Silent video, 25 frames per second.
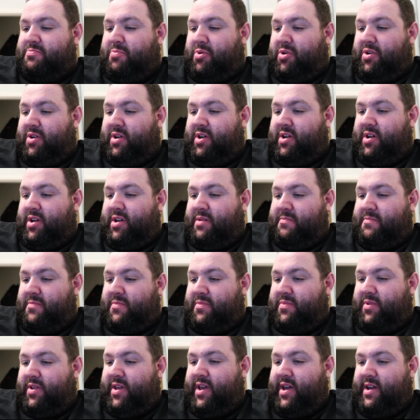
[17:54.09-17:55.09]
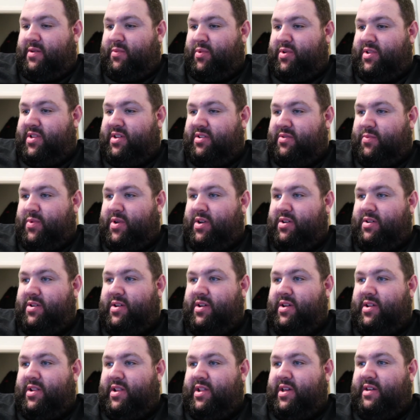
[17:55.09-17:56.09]
But yeah, we're going
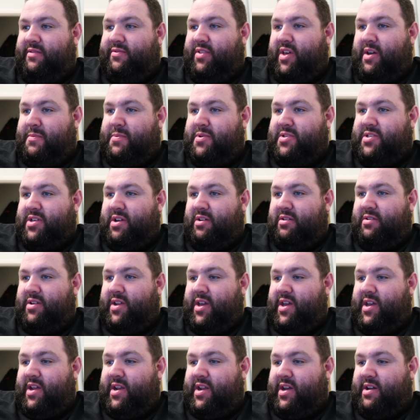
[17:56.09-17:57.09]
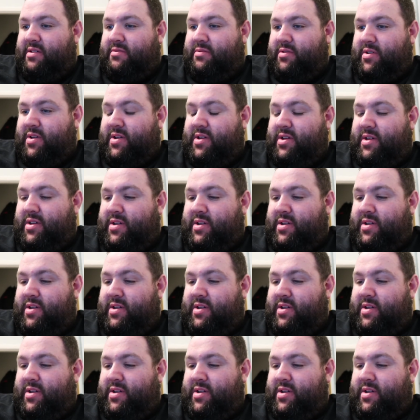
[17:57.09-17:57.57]
to leave the episode here now.